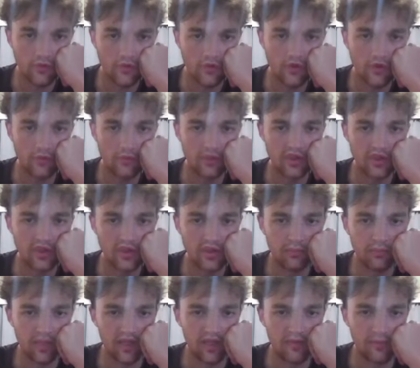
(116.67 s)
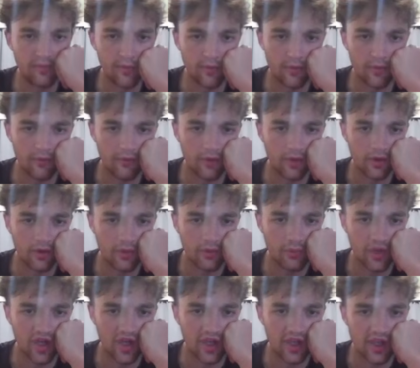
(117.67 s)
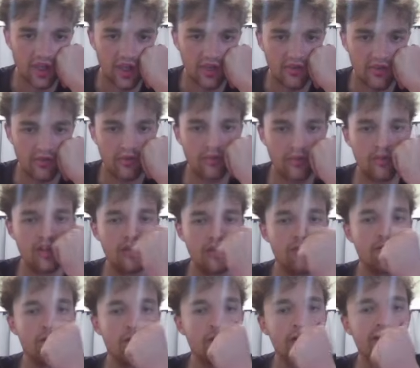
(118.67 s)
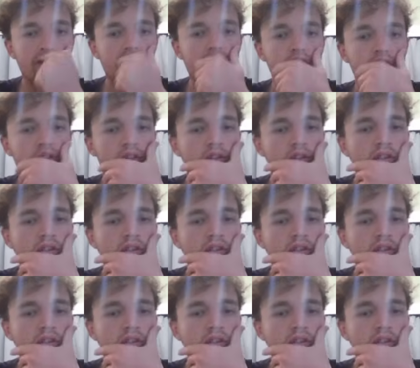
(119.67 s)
Bishop b4 followed by knight to e4 is a